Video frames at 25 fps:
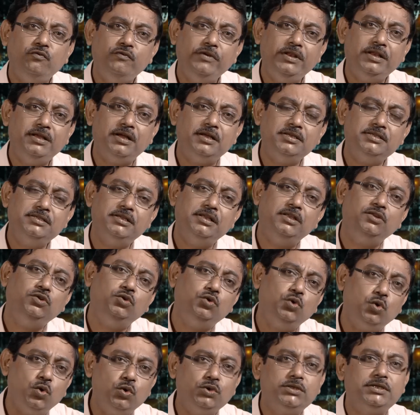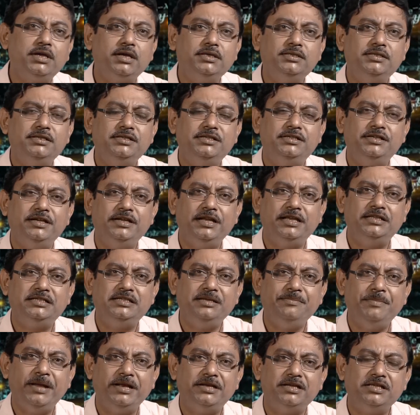we'll consider those consistent
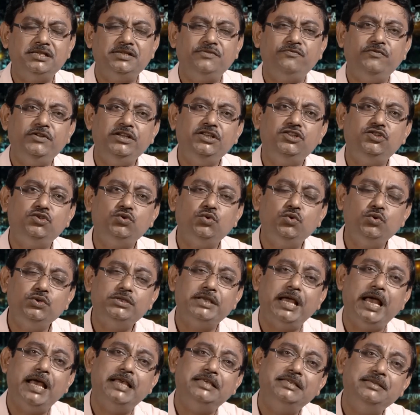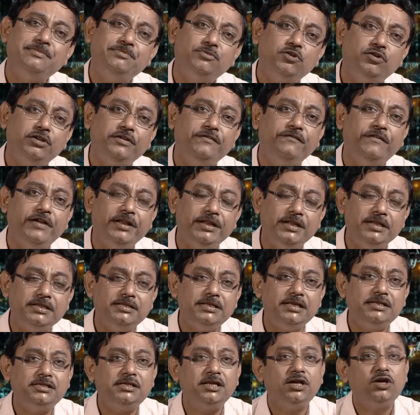estimators whose asymptotic
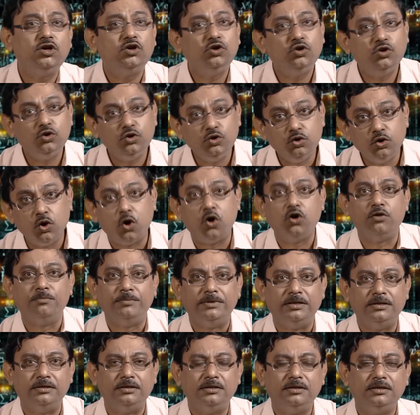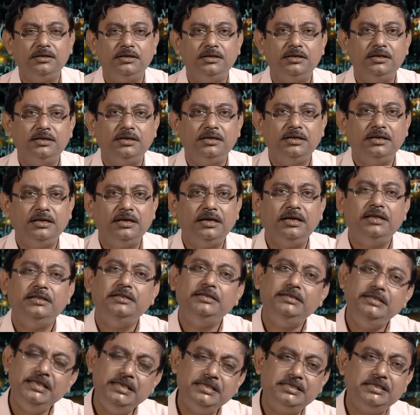variance is normal.
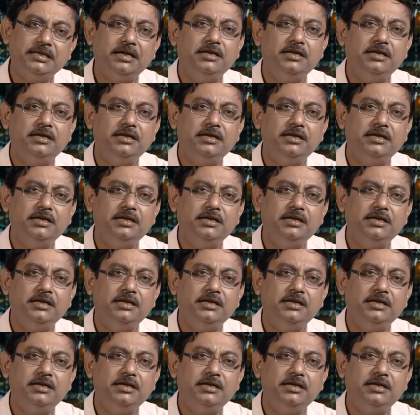This